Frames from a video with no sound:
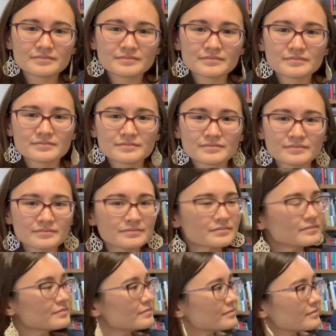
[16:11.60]

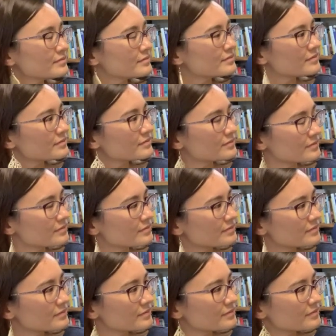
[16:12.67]

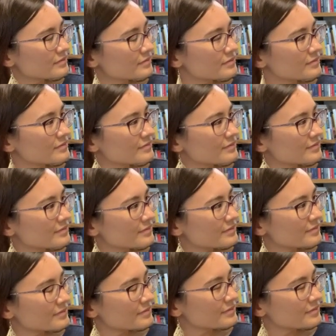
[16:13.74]
(not speaking)